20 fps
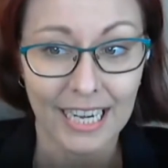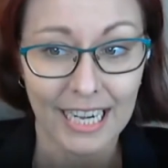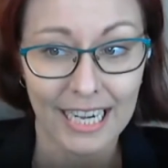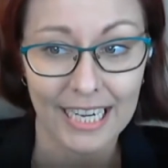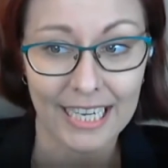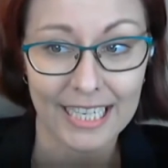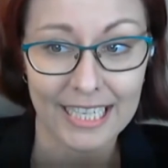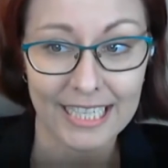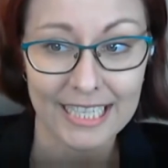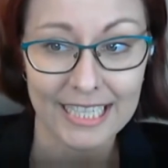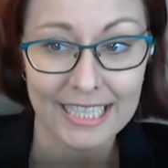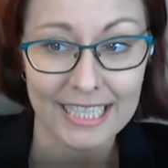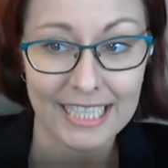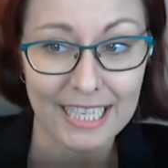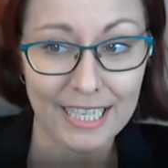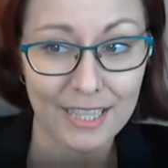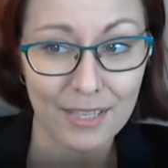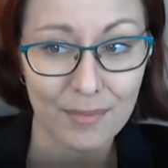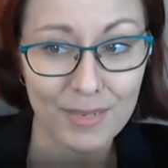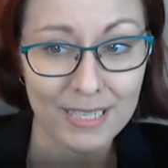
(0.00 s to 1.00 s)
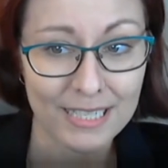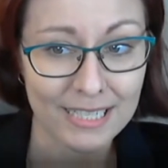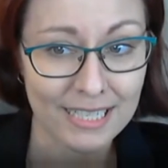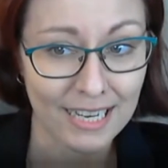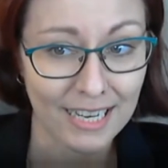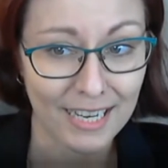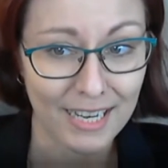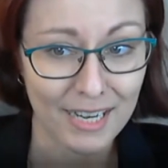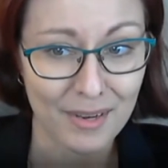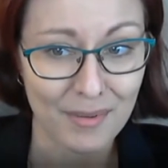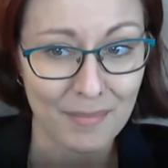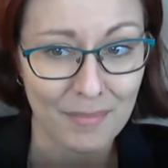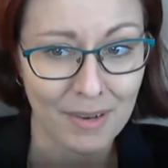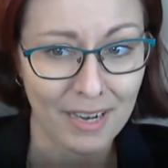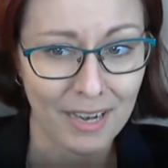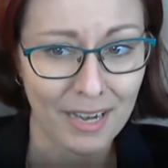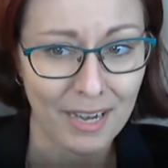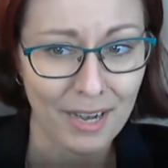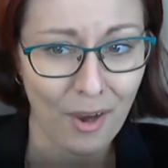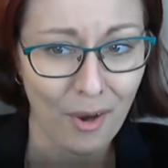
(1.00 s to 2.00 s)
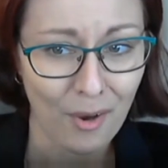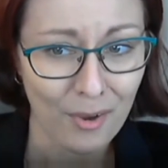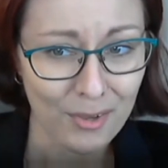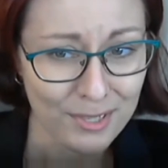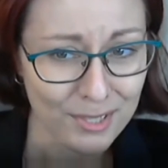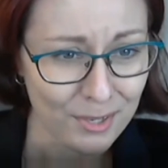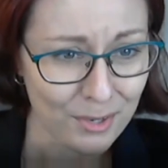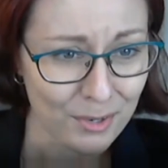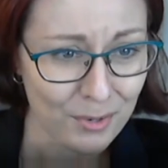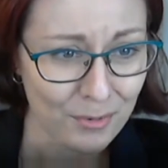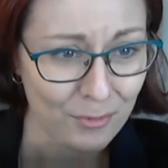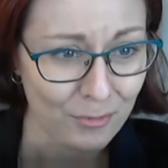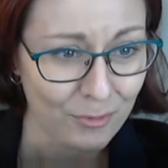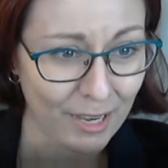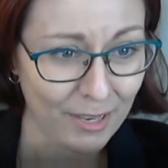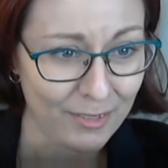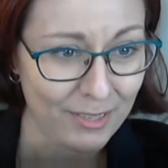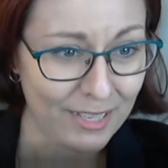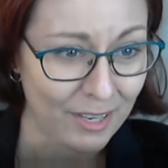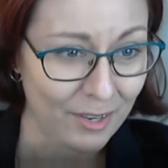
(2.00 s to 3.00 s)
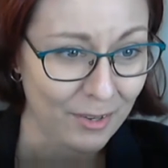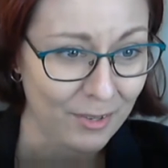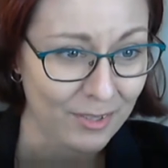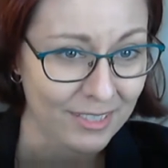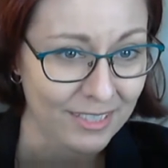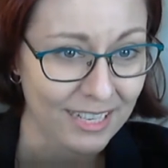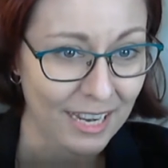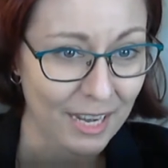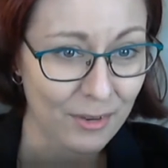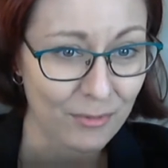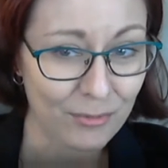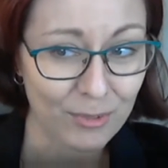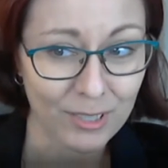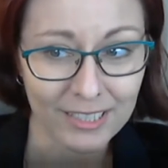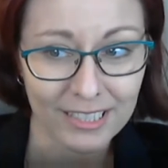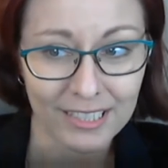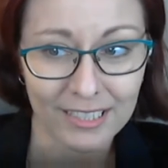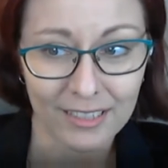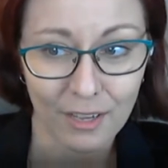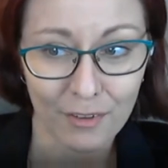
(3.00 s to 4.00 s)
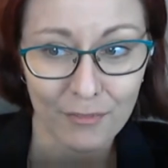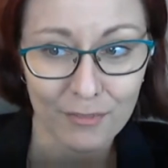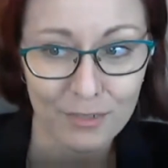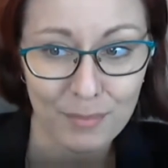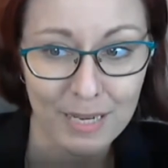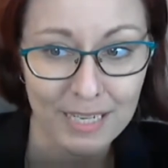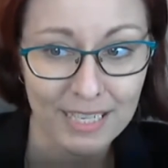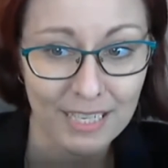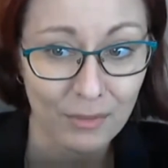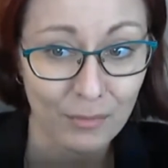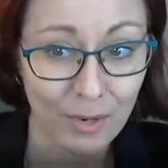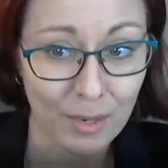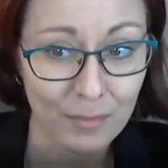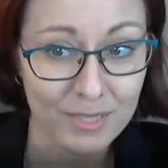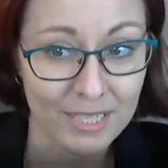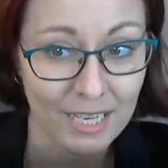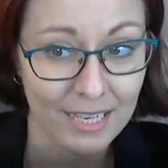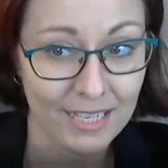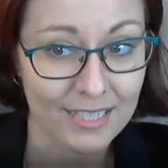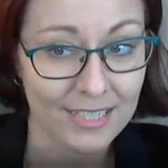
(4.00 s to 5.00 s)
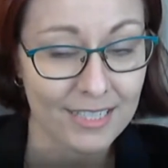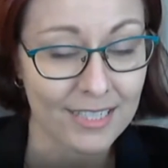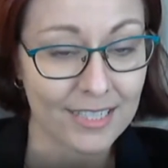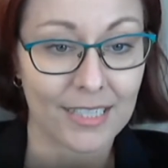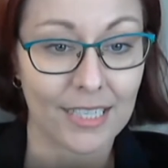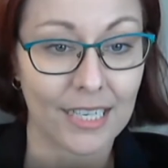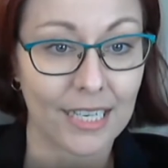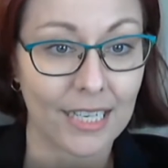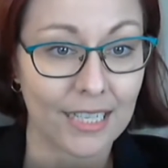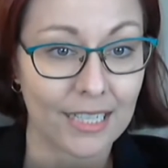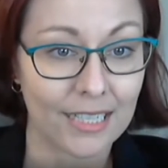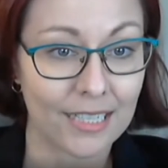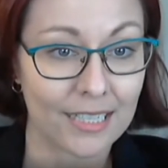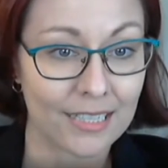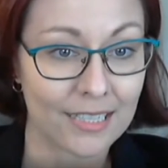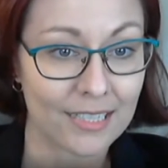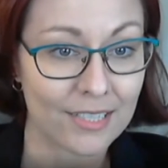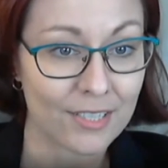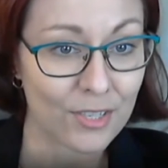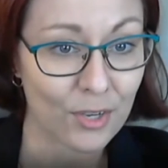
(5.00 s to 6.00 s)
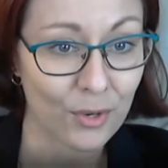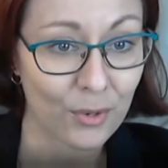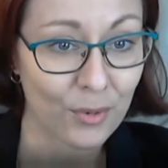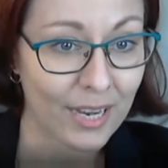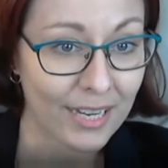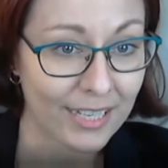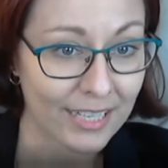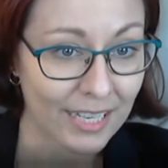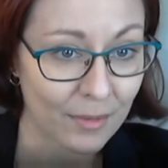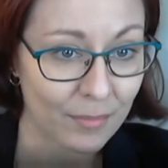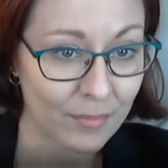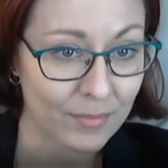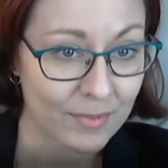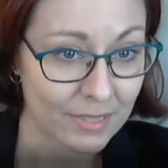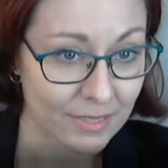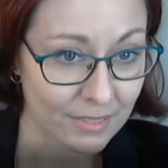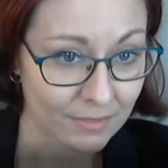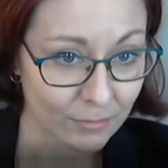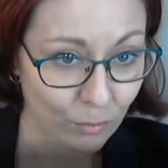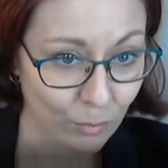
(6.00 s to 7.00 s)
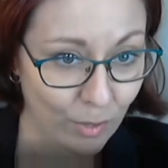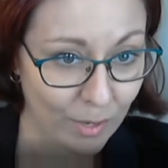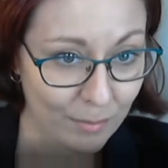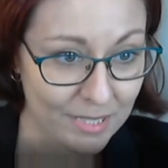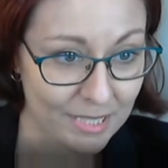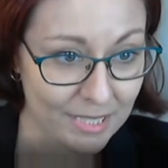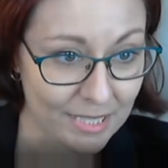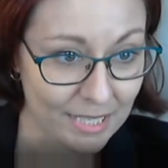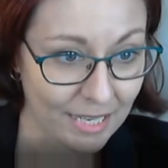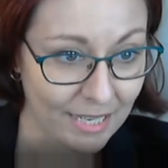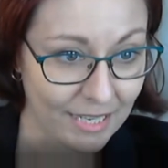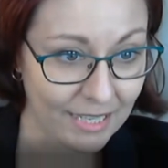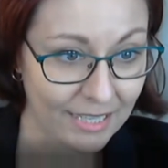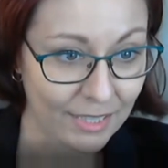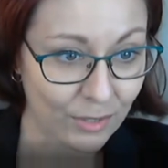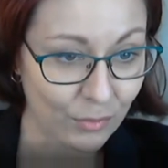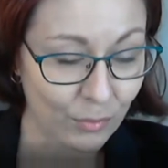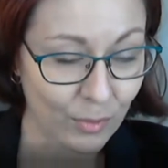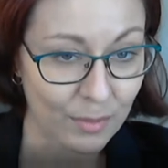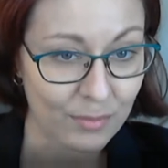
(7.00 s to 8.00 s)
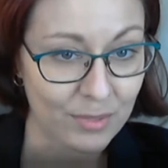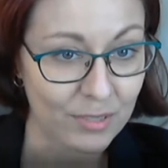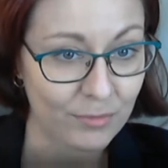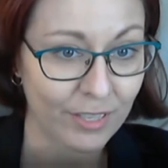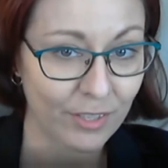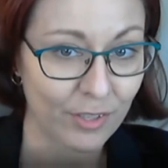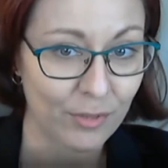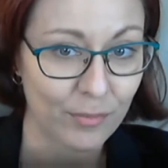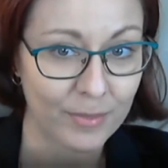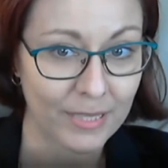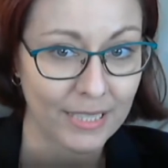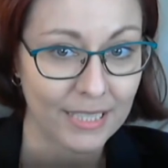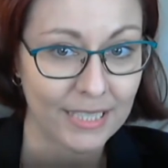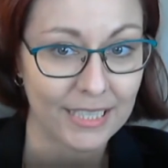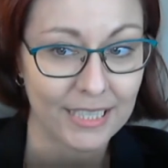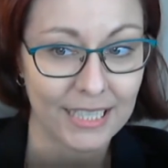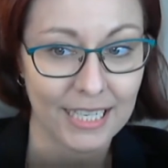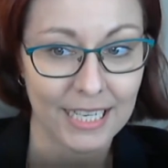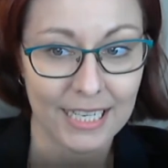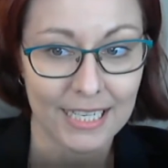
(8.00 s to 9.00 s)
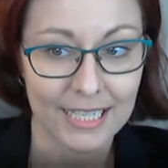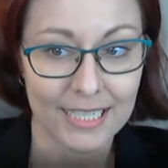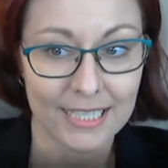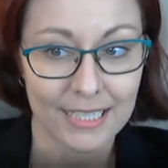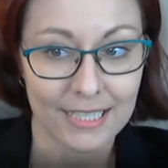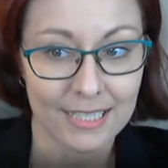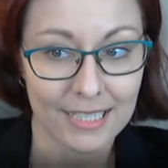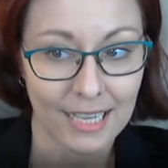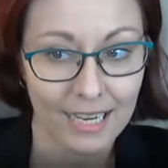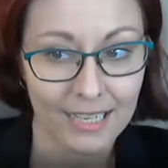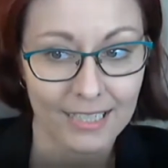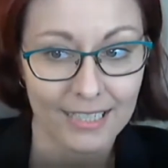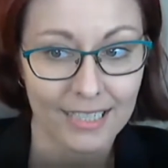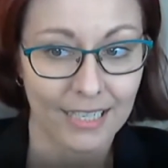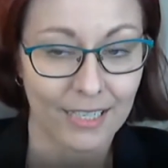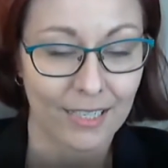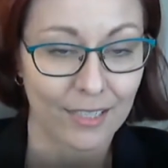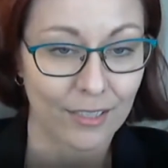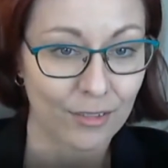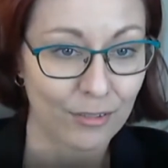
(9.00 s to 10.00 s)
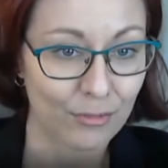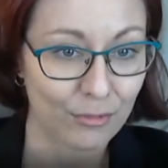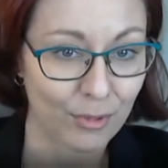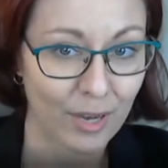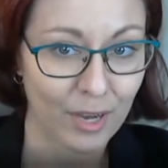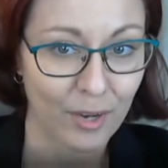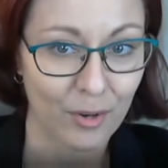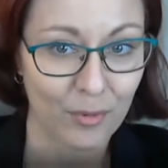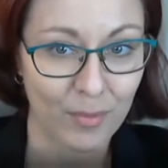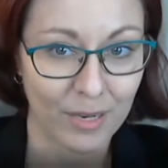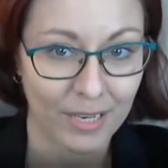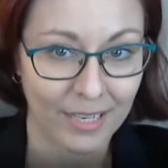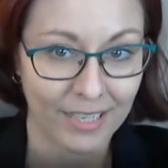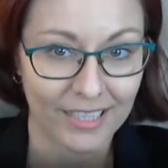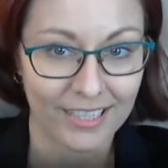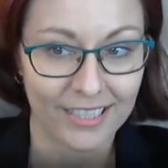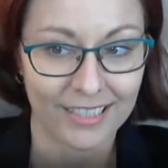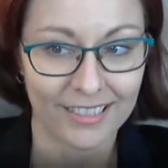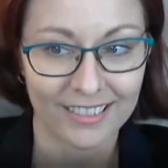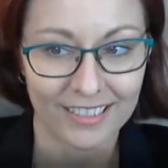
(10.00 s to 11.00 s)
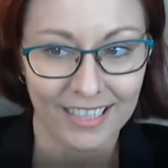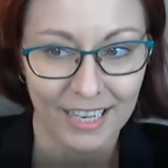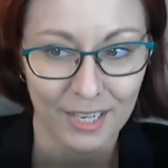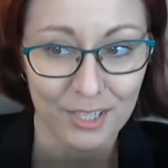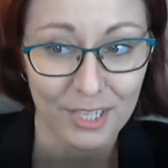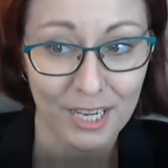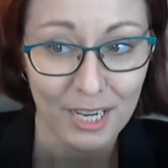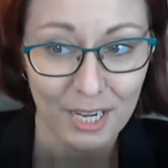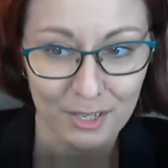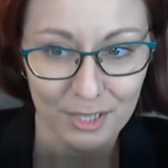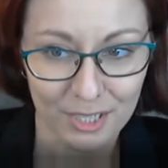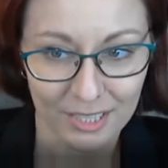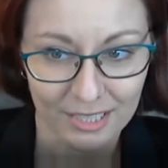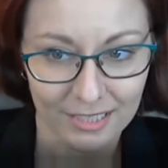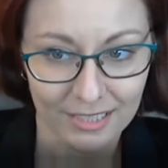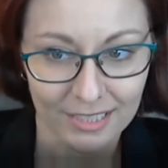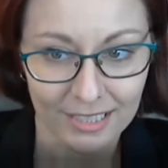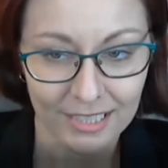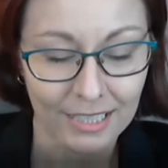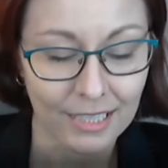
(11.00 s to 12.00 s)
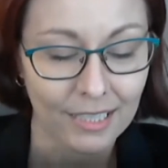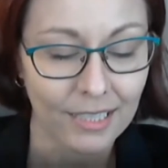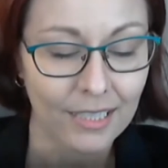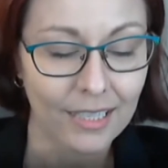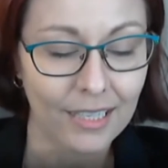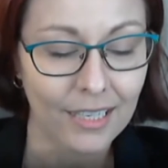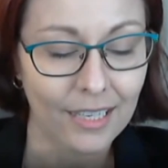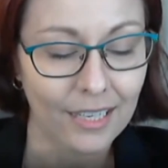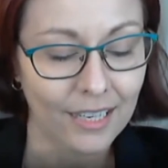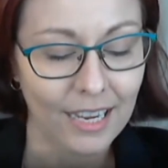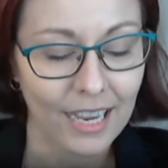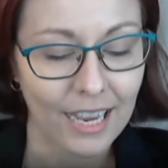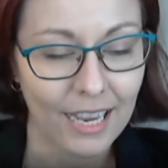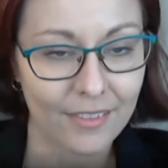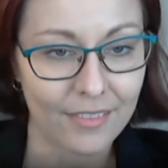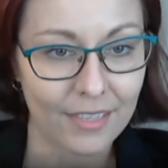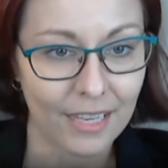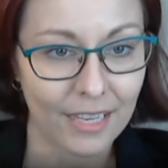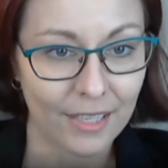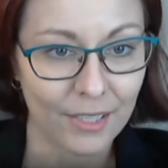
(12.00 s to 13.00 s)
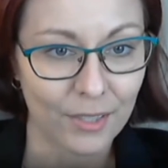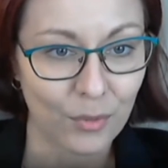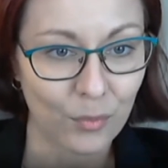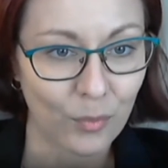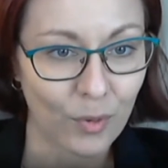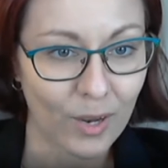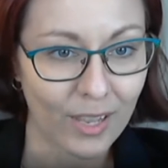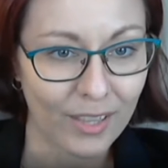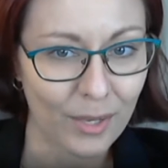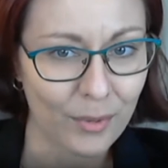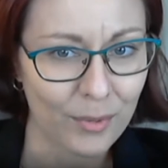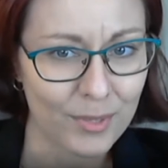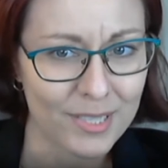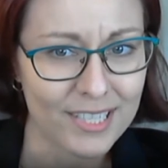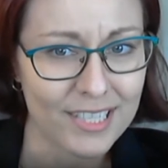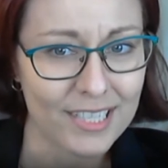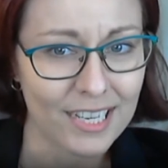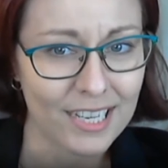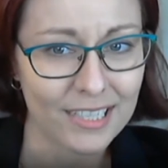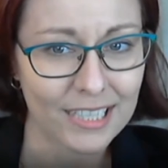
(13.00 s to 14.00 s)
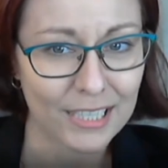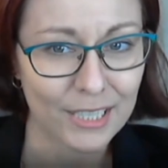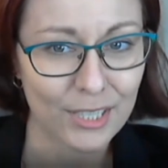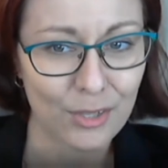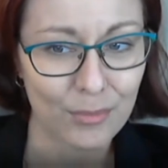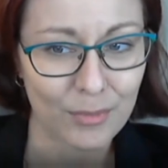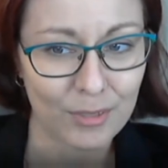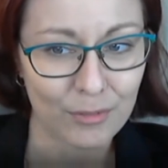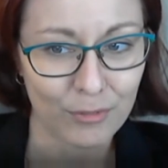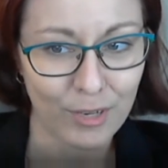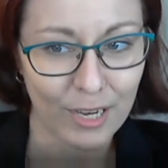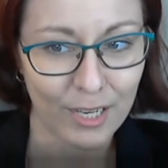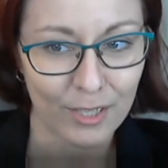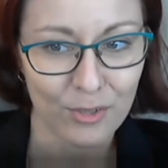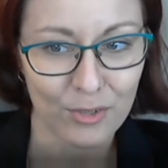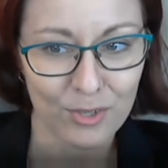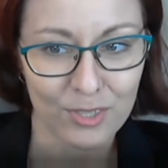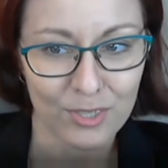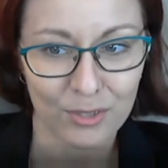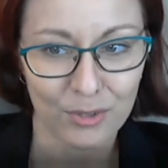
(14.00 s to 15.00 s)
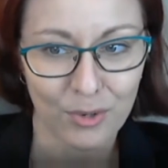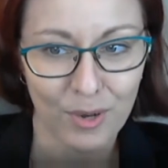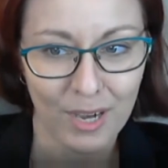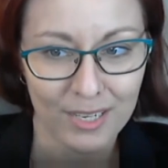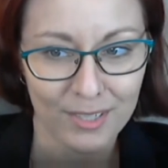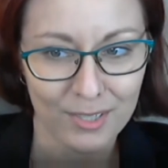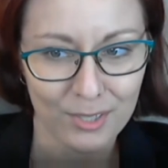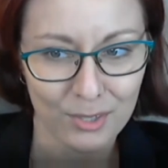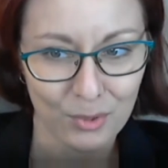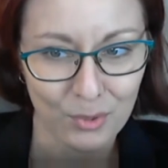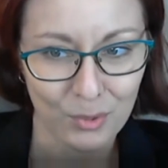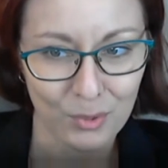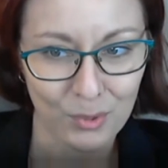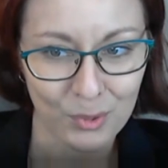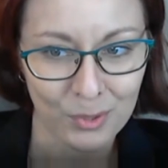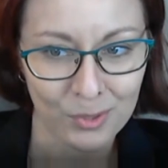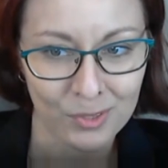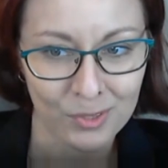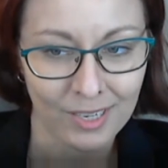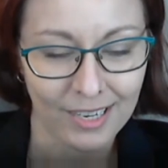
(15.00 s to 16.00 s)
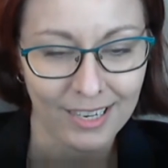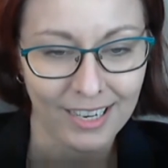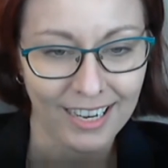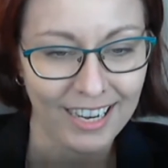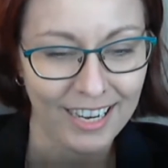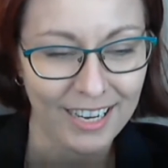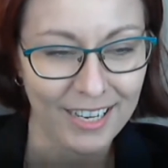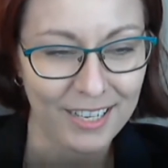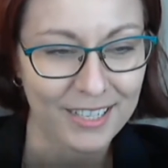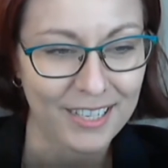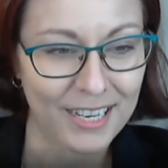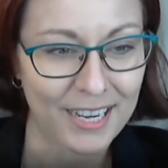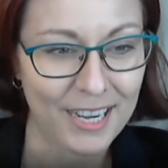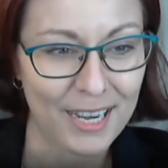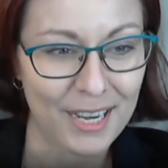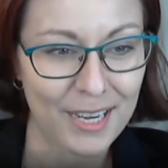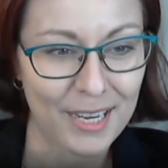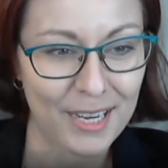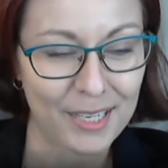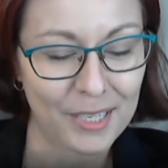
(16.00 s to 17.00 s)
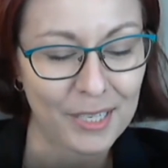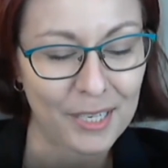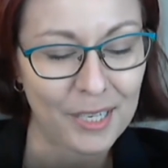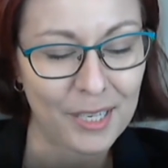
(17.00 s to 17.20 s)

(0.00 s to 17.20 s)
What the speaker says: And in the meantime, I also found out that I really loved making websites. And so I kept web design and web development as a side gig throughout my education. And then while I was studying human factors in grad school, I had a